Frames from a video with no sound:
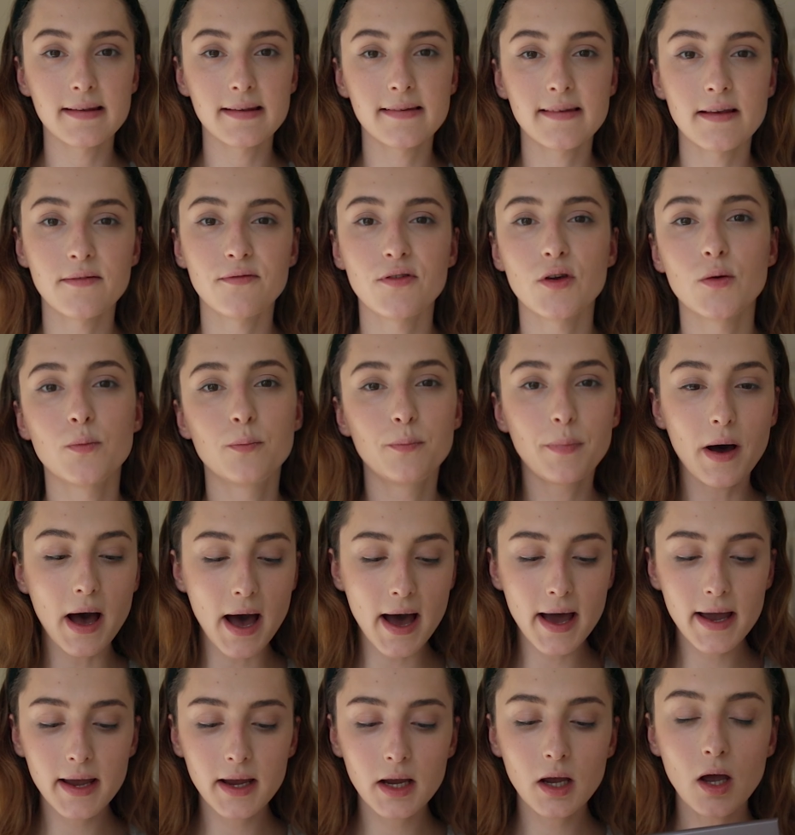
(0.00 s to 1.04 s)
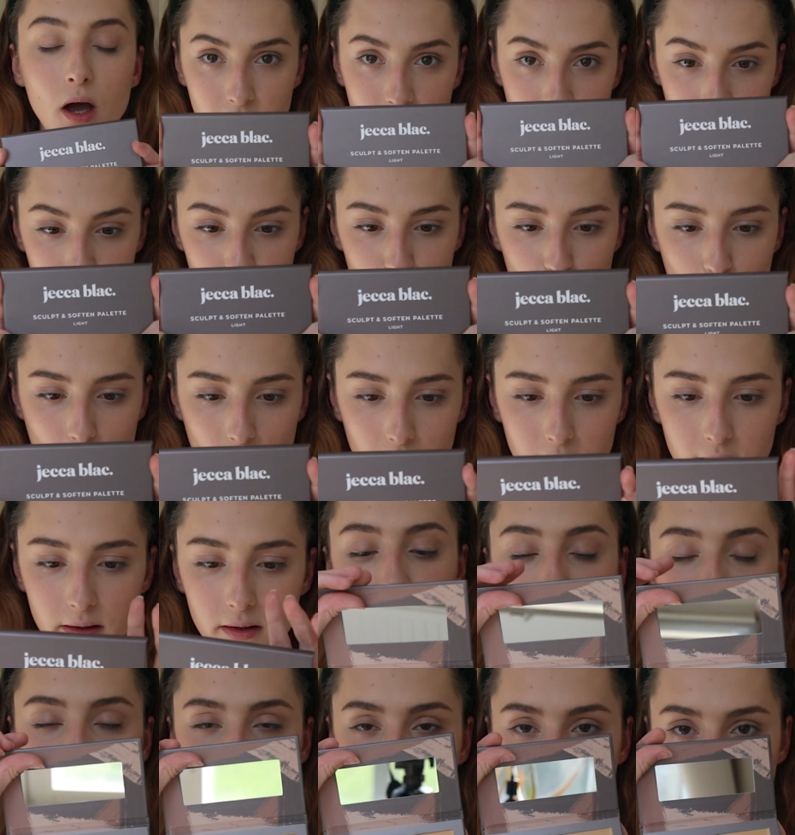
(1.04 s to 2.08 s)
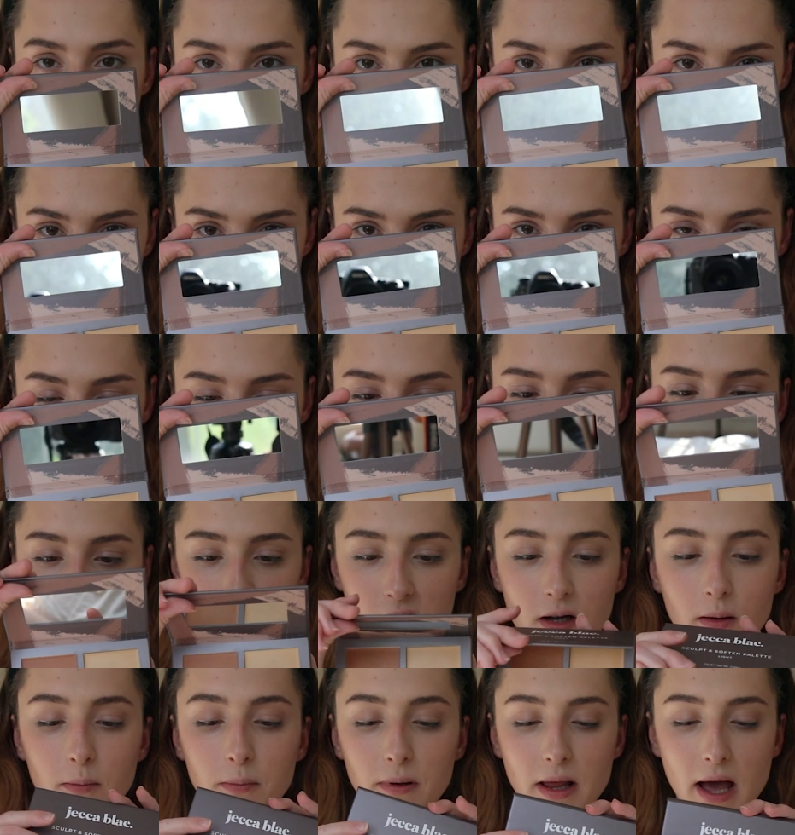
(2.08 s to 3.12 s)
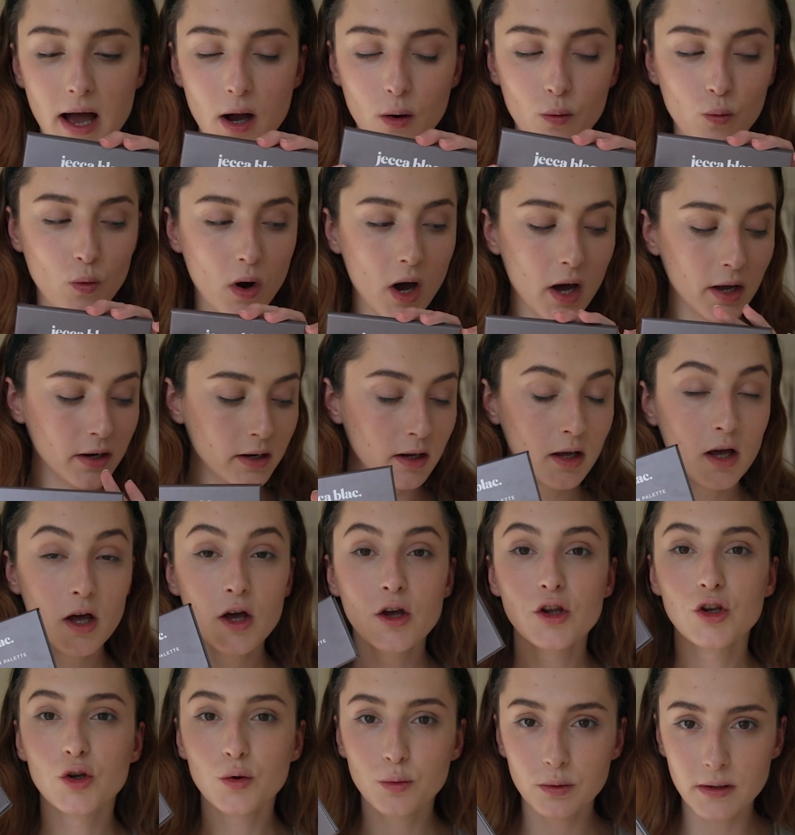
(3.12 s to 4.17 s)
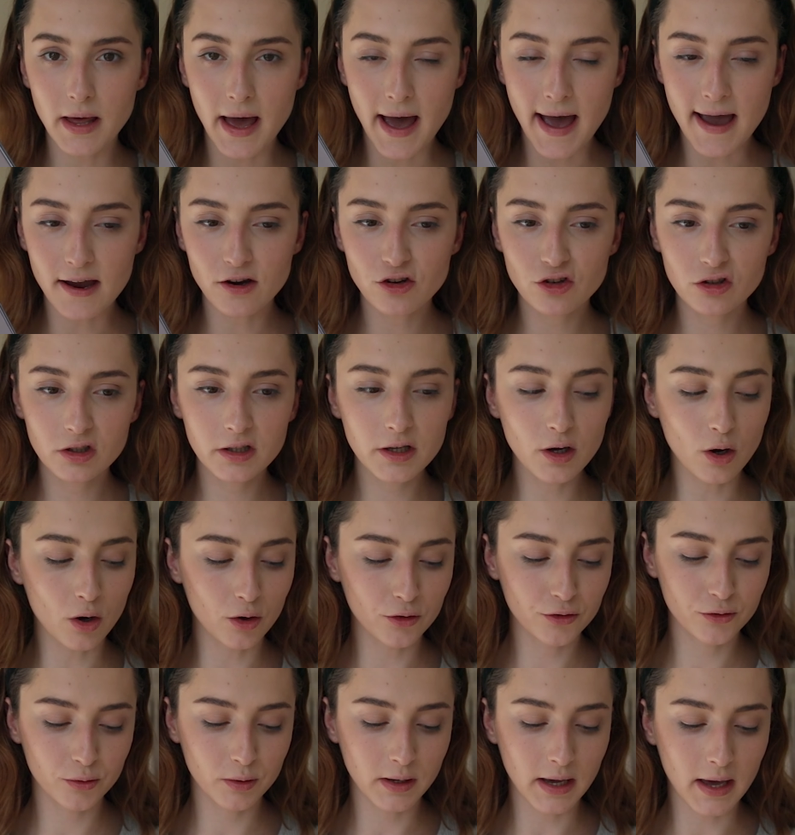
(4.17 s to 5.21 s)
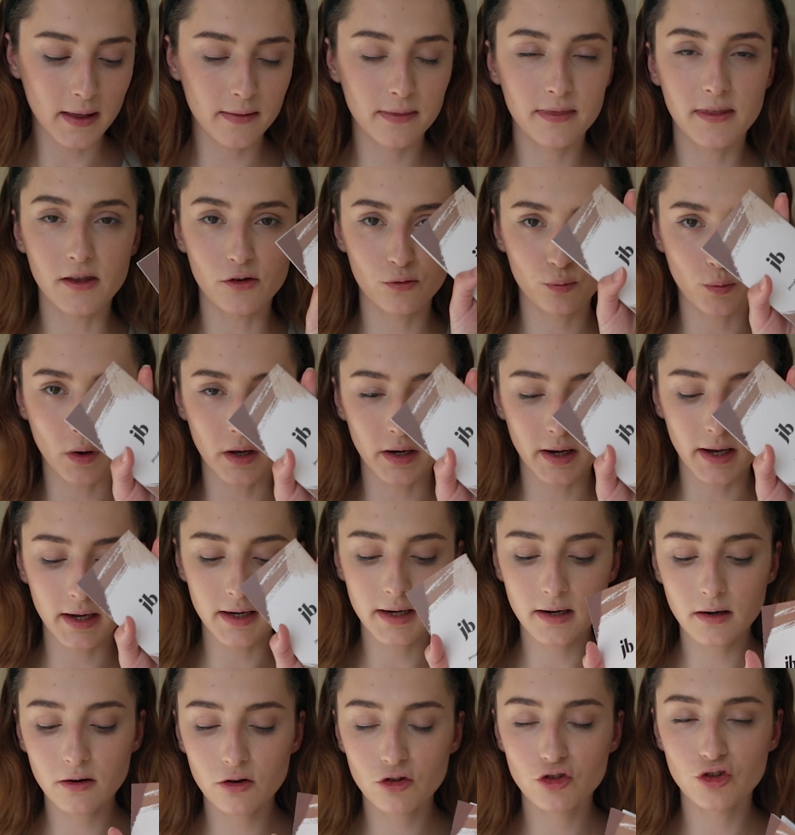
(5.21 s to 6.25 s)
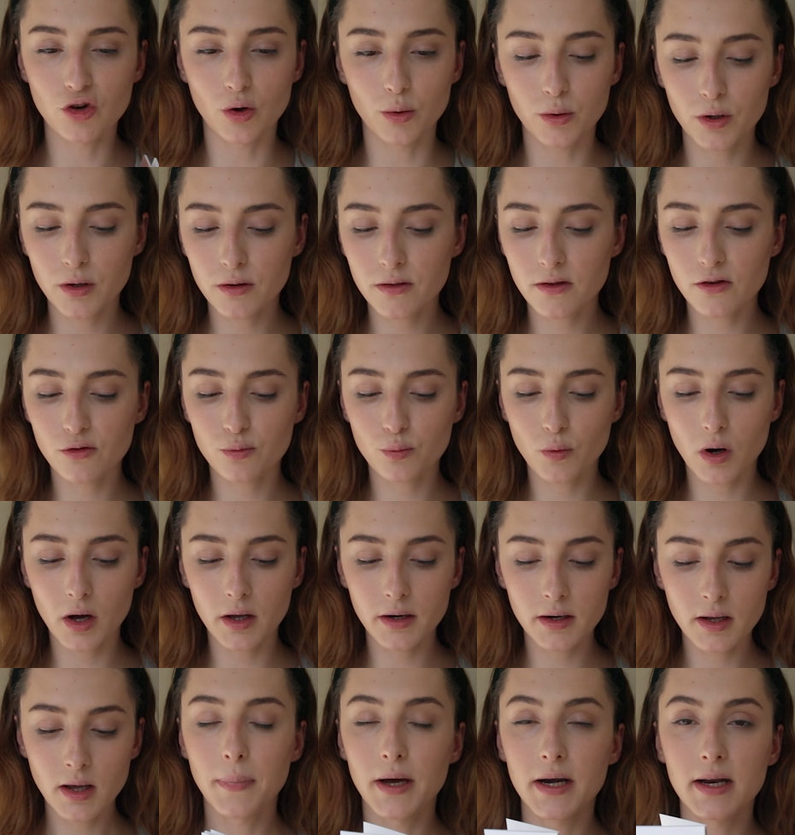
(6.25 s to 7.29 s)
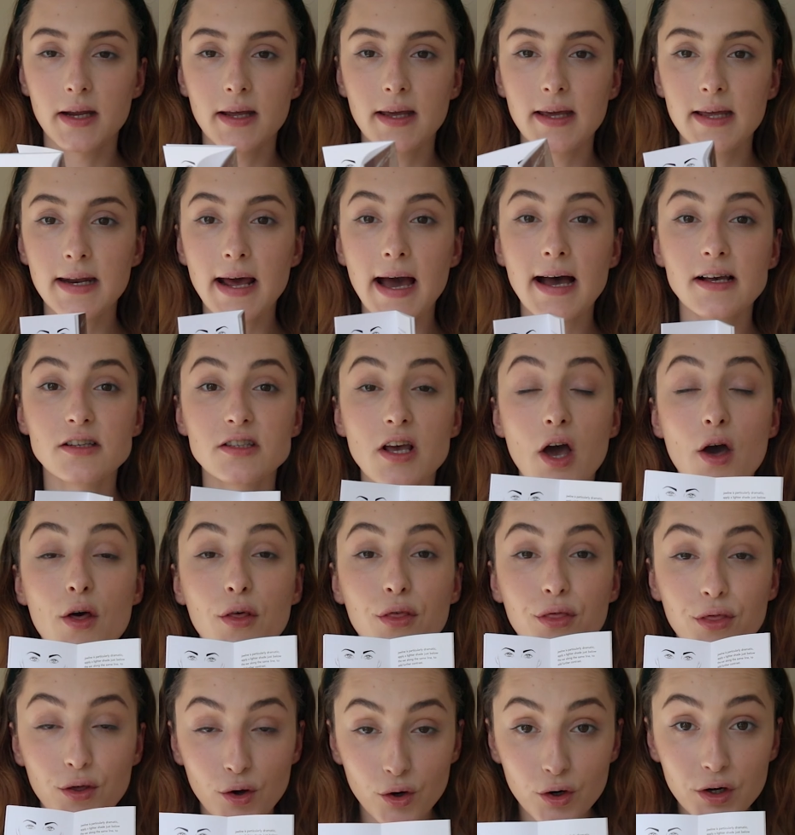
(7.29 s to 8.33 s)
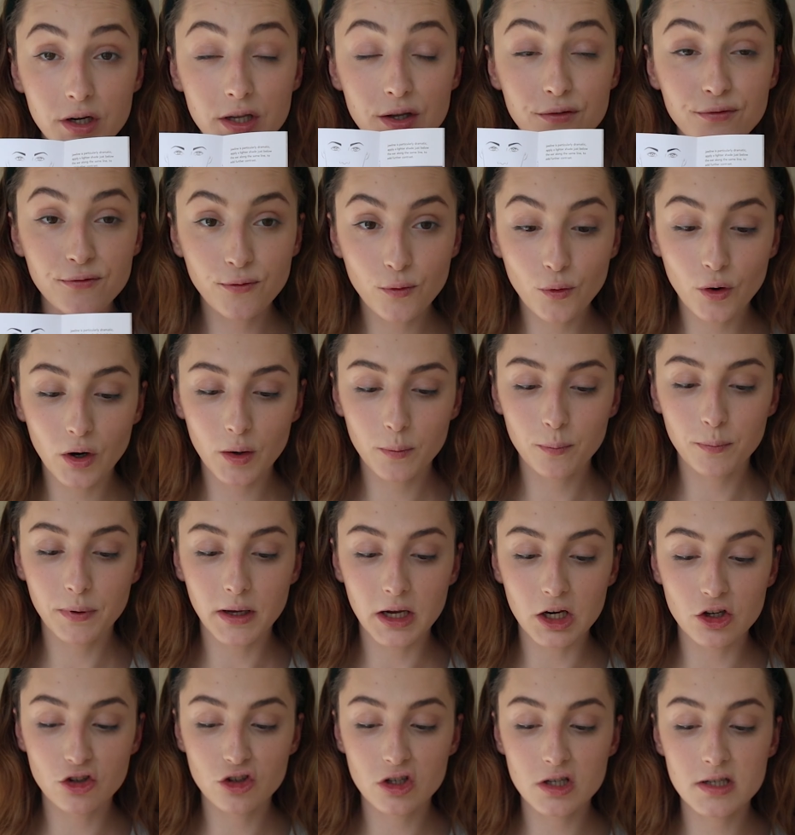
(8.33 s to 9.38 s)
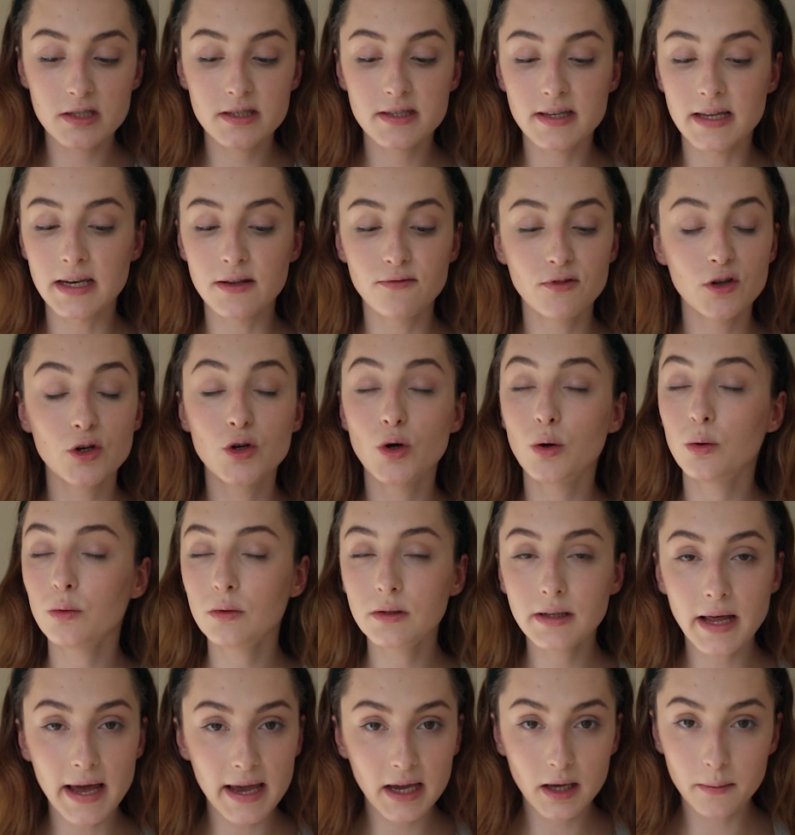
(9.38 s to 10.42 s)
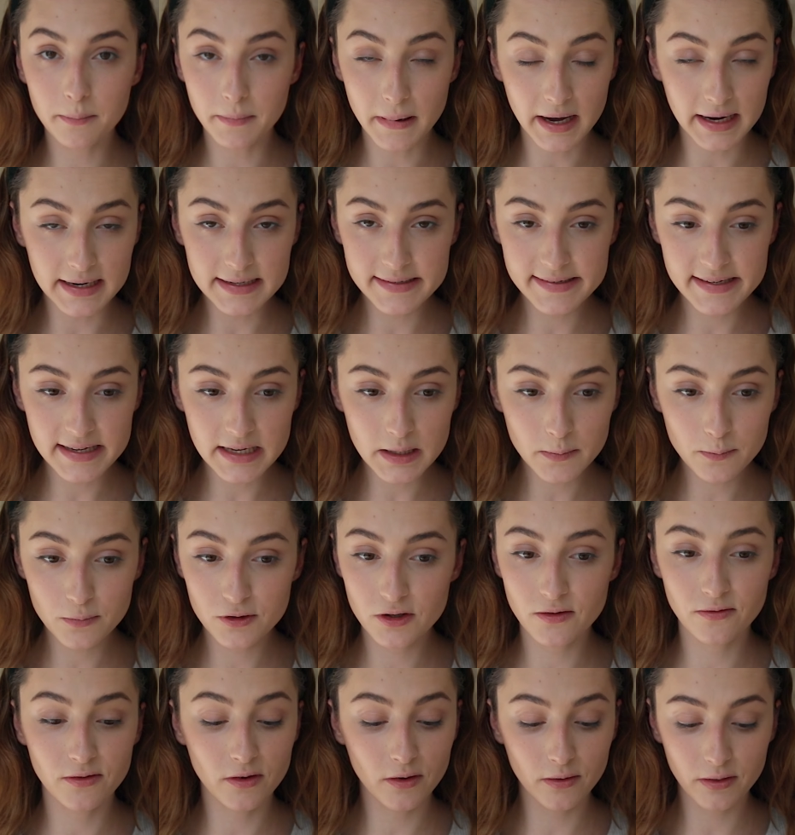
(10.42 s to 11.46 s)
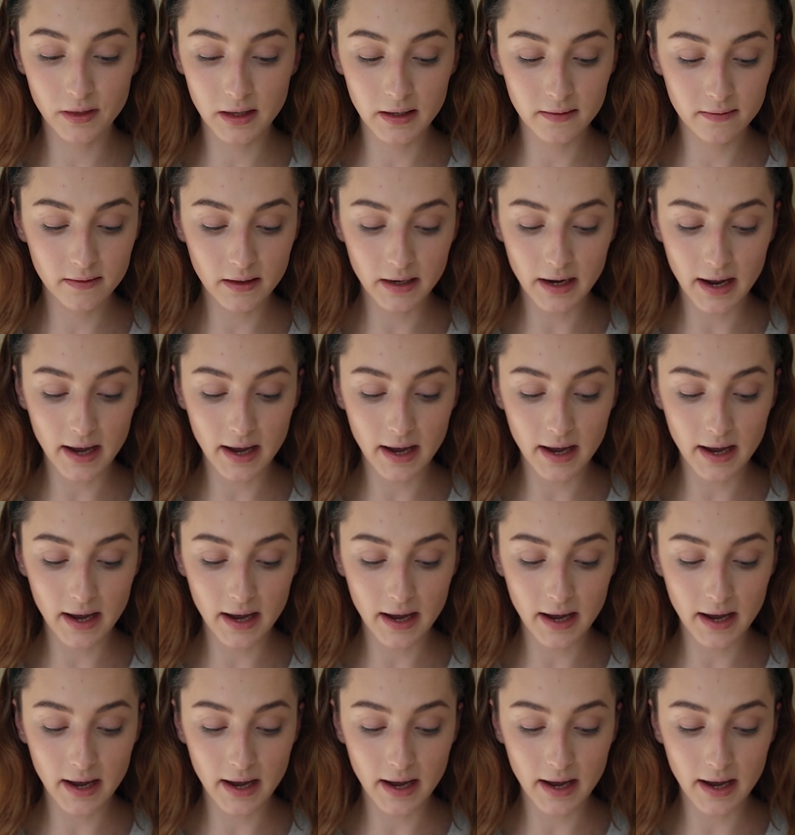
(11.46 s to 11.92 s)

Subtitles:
Is if you buy this one, the Sculpting Jekyll Black one, you will actually also get this one. I didn't show you this one, but it has 34 pages, and if you don't like my tips, if you think that